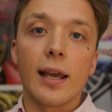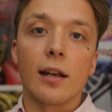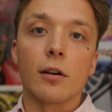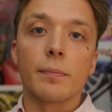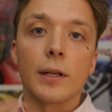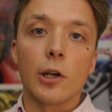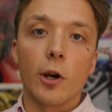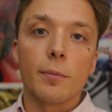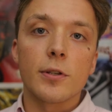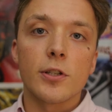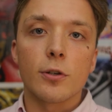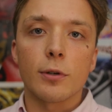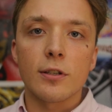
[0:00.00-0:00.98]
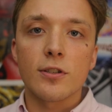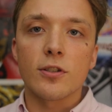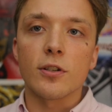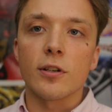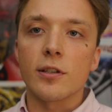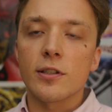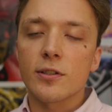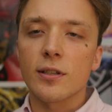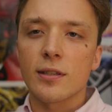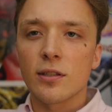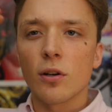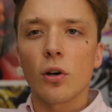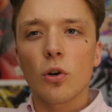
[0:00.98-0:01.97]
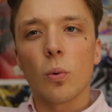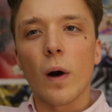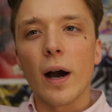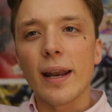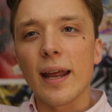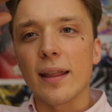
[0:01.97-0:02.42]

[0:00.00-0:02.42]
and it'd be open to us students because it's not quite